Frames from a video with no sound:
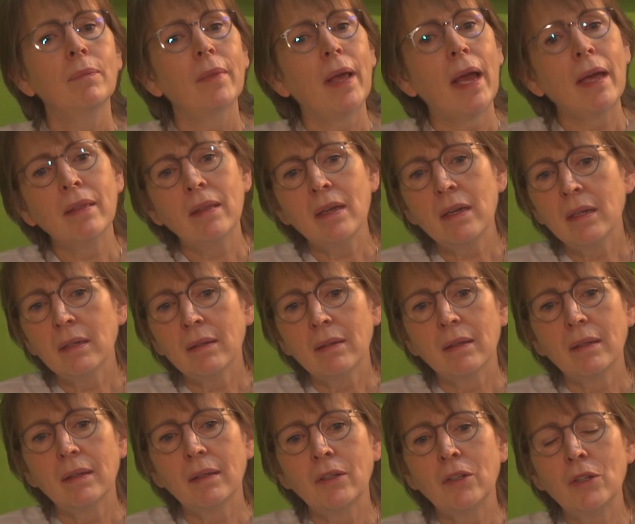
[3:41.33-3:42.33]
I think,
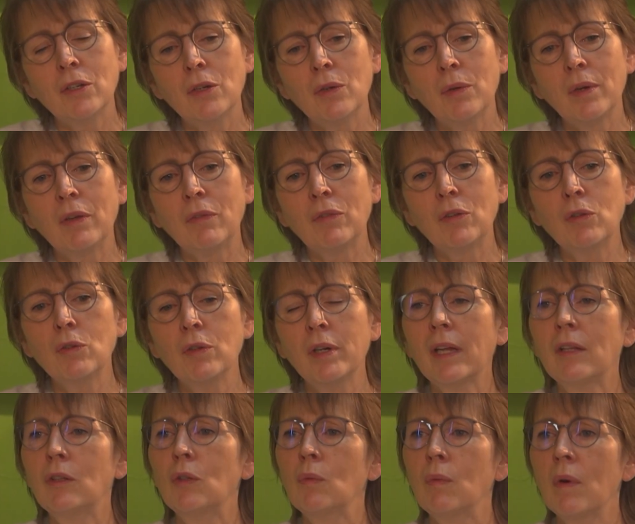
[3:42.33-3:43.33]
you know, if you look
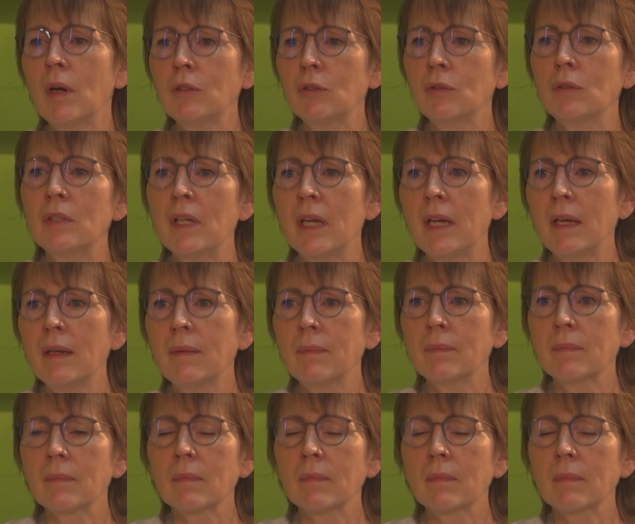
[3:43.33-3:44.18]
at the world today,